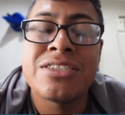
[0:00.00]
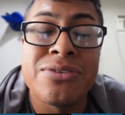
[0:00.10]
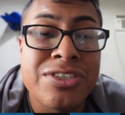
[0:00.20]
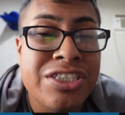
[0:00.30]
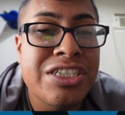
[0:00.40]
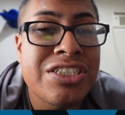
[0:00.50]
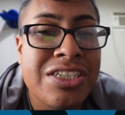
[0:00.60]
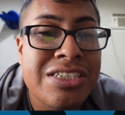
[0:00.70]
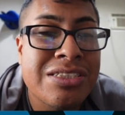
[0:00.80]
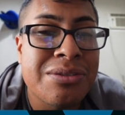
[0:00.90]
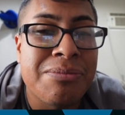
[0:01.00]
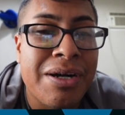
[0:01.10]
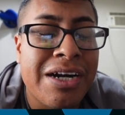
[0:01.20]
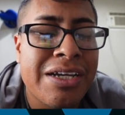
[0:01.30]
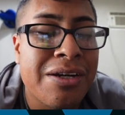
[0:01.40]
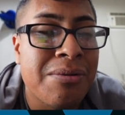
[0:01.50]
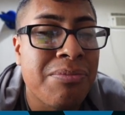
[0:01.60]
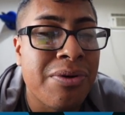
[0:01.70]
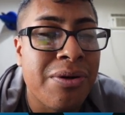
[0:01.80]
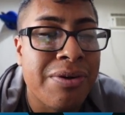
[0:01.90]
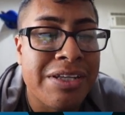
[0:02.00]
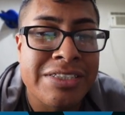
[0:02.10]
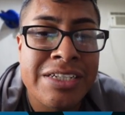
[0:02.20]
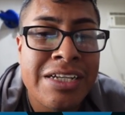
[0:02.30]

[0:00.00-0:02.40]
So GG's to my opponent.